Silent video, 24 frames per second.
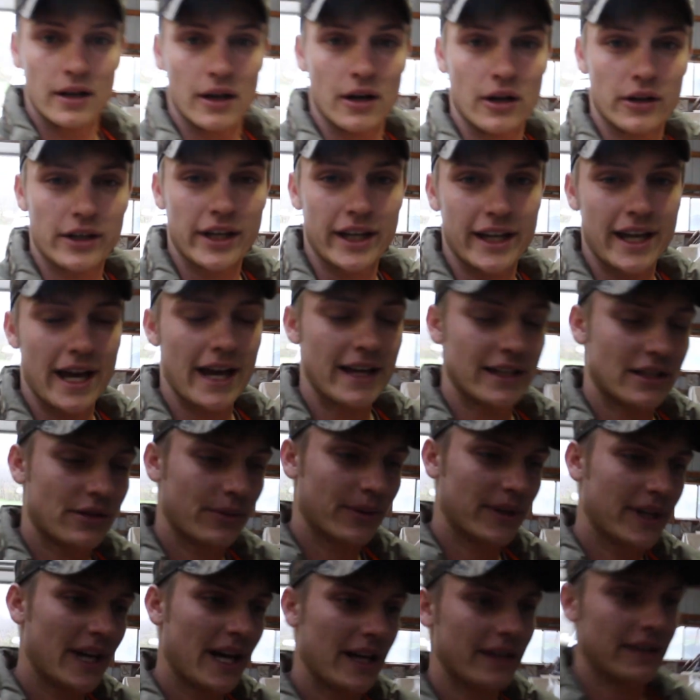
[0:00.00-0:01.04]
Okay guys,
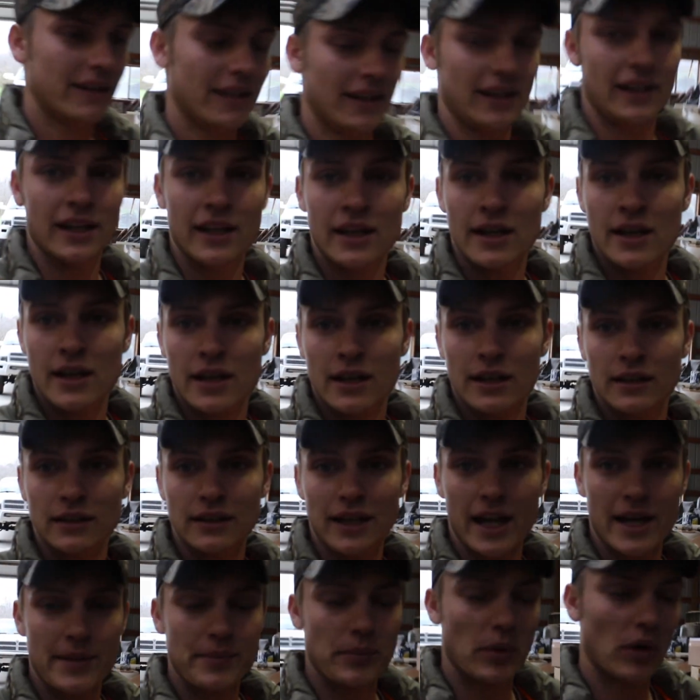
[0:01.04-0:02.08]
so we got the
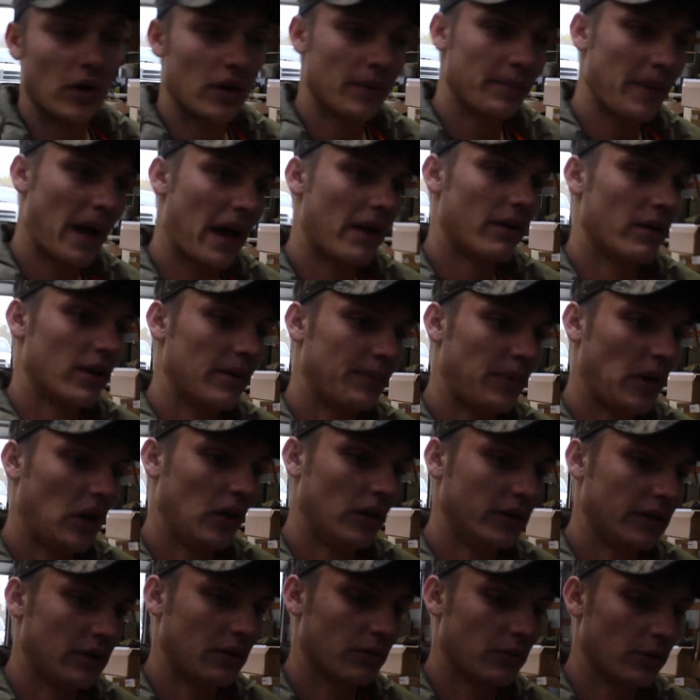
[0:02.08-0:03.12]
light bar mounted up
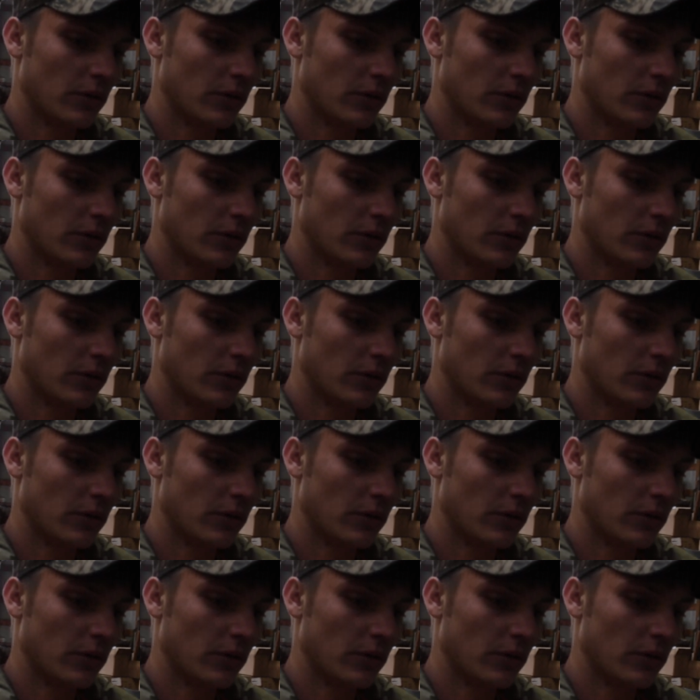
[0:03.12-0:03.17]
on the